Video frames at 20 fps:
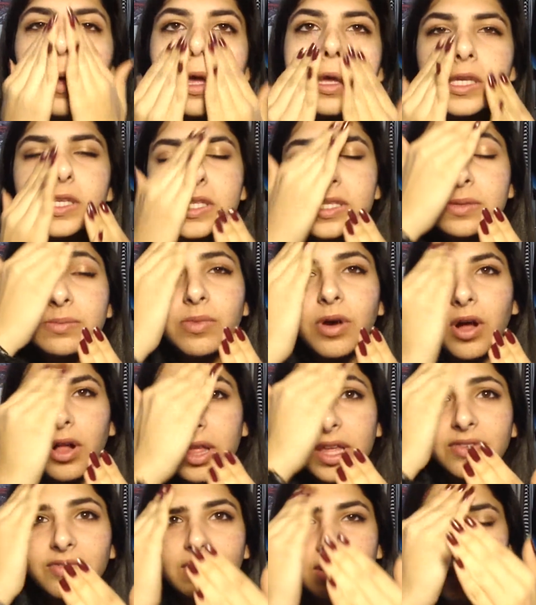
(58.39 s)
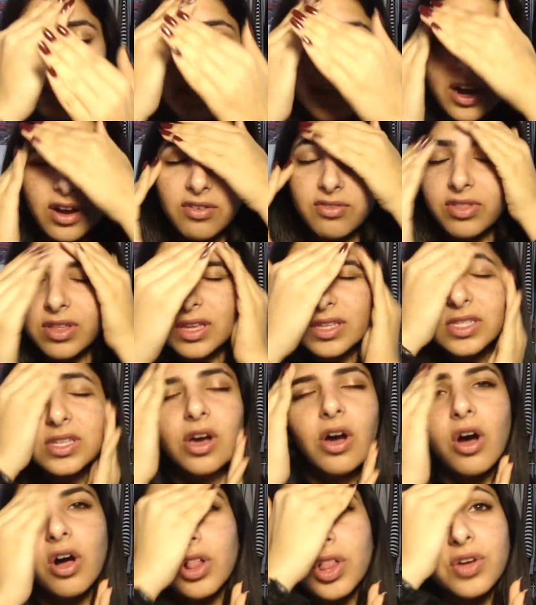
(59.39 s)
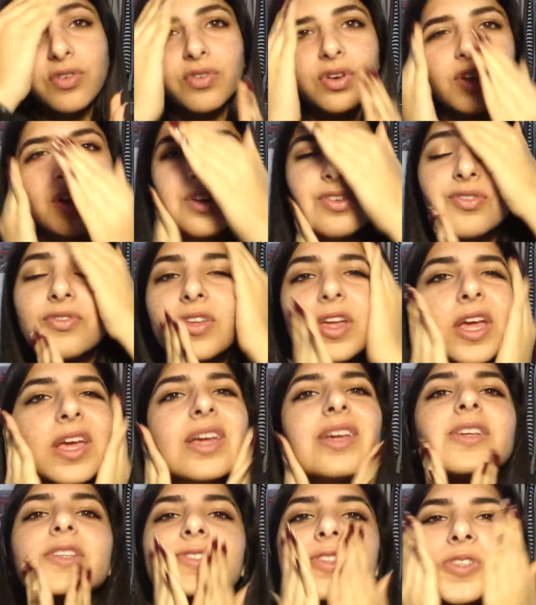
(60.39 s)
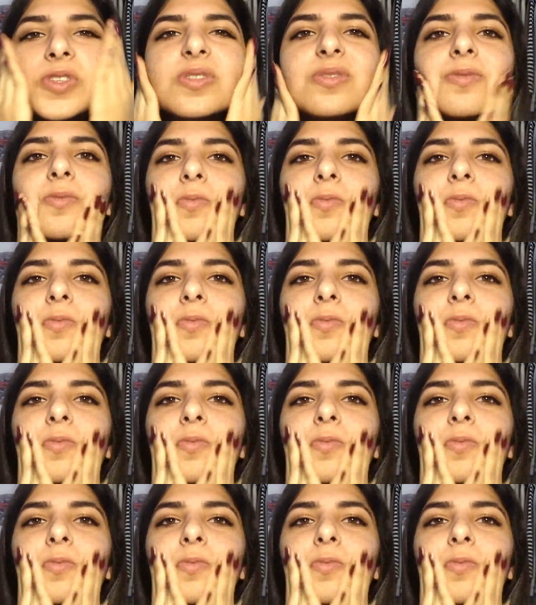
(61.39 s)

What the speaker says: small even layer of this all over your face.